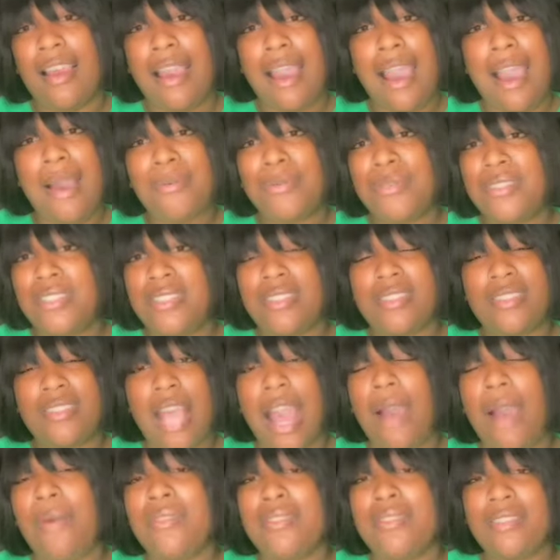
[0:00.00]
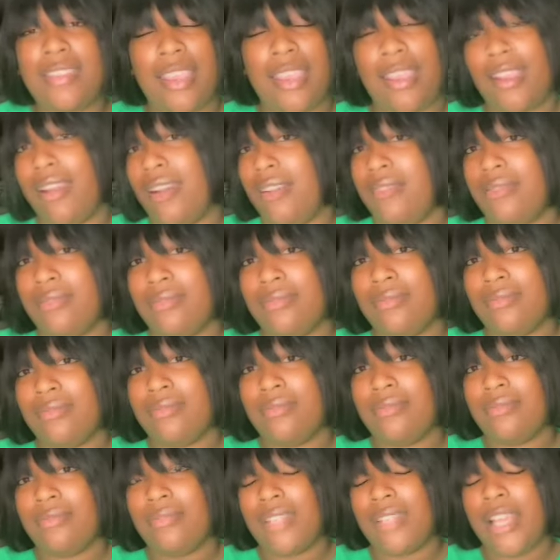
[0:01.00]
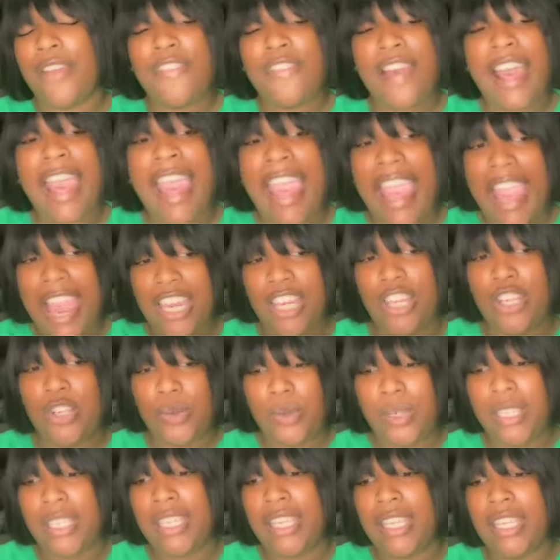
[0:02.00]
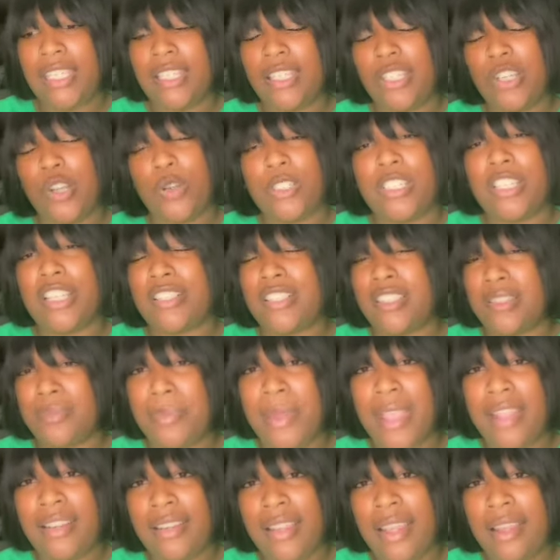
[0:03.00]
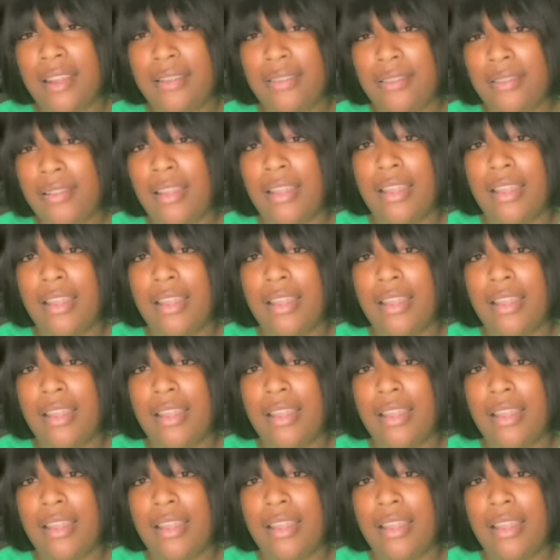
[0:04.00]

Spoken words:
I was scared. If I had to do it again, I know what to expect now.